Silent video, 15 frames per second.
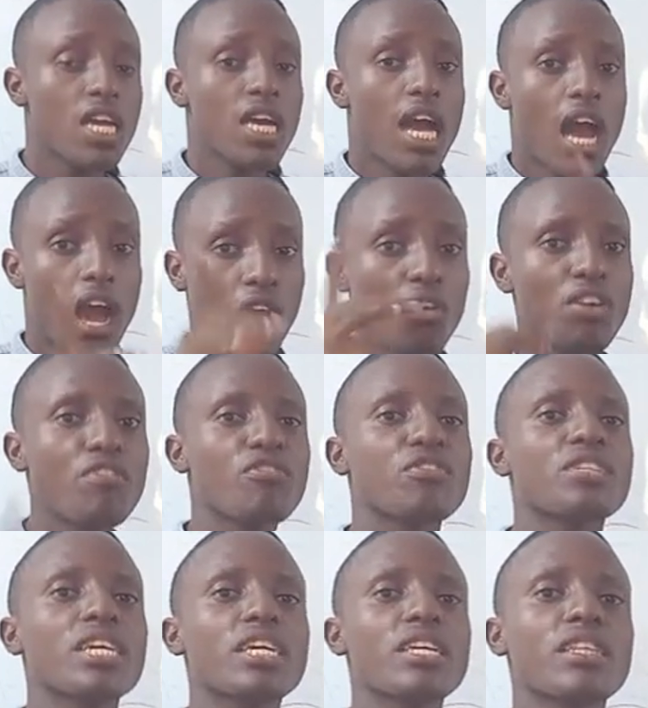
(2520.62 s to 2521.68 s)
How if you
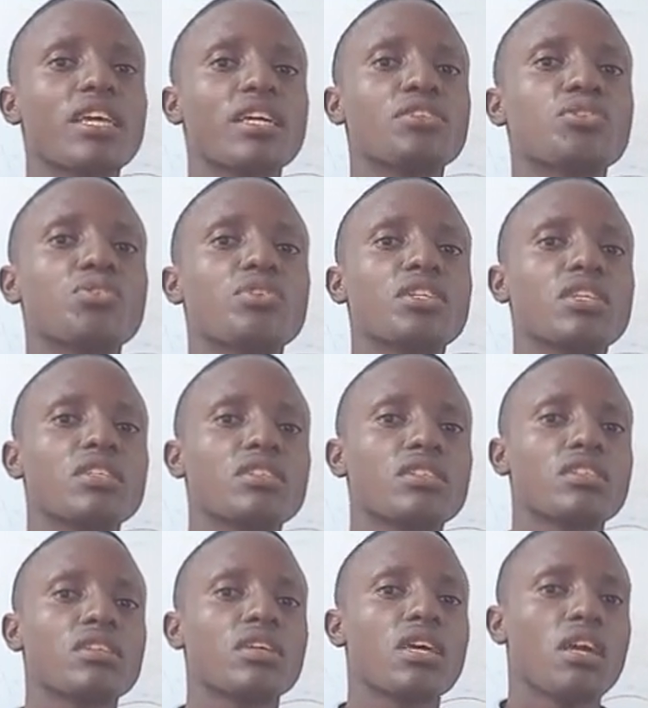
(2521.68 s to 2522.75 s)
take the insulators?
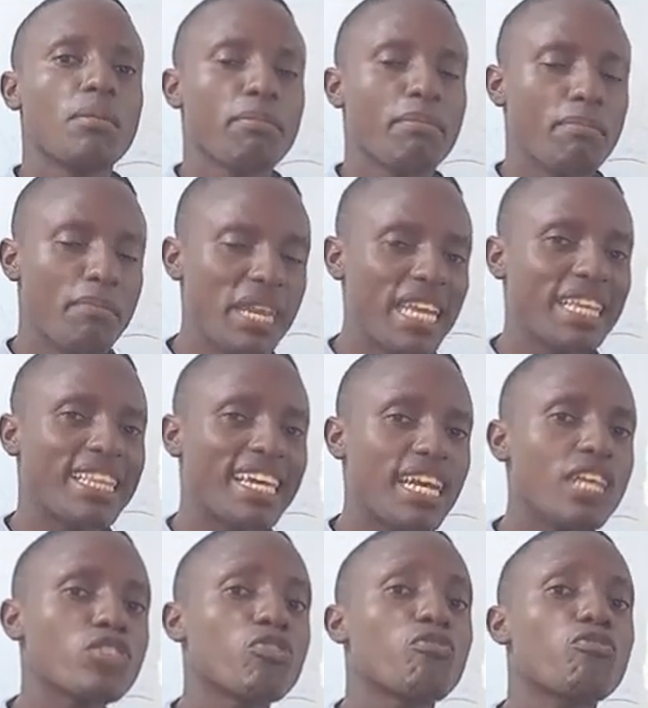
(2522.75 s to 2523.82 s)
Meaning the
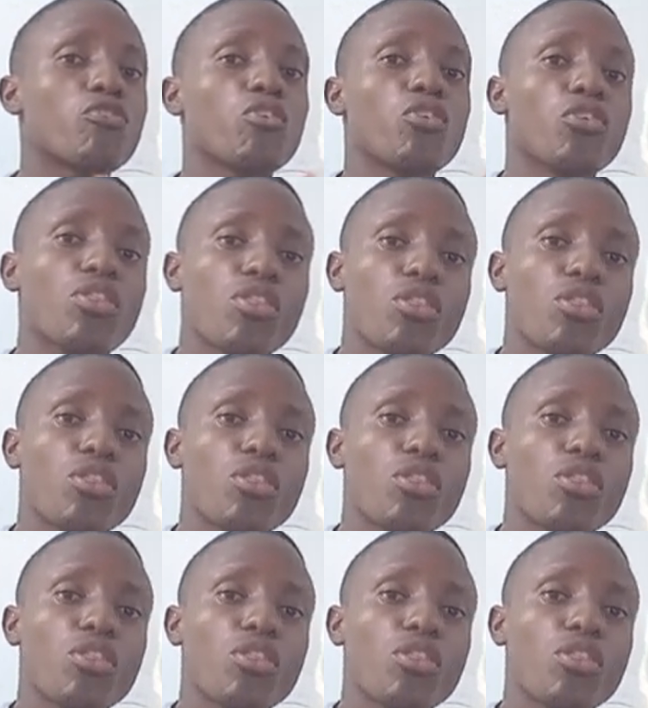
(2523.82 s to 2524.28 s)
rate of flow